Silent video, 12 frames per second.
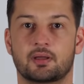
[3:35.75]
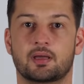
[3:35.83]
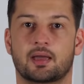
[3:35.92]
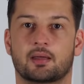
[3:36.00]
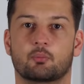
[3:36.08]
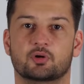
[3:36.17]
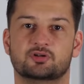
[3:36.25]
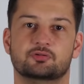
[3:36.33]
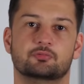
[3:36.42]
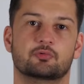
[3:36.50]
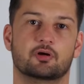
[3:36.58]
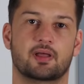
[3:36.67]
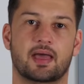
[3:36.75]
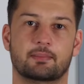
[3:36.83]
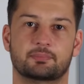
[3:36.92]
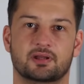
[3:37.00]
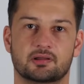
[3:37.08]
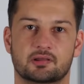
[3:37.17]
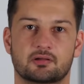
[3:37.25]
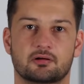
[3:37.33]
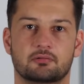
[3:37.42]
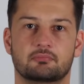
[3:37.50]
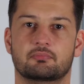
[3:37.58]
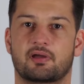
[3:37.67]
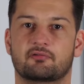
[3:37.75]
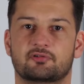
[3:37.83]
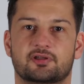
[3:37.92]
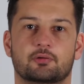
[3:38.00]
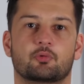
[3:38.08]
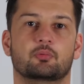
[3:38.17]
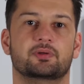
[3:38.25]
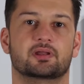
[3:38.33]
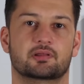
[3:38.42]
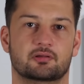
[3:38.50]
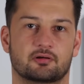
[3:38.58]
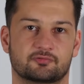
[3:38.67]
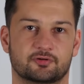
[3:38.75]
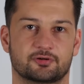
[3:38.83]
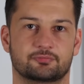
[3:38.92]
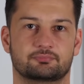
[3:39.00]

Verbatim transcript: And once you run apt install, everything will be installed for you.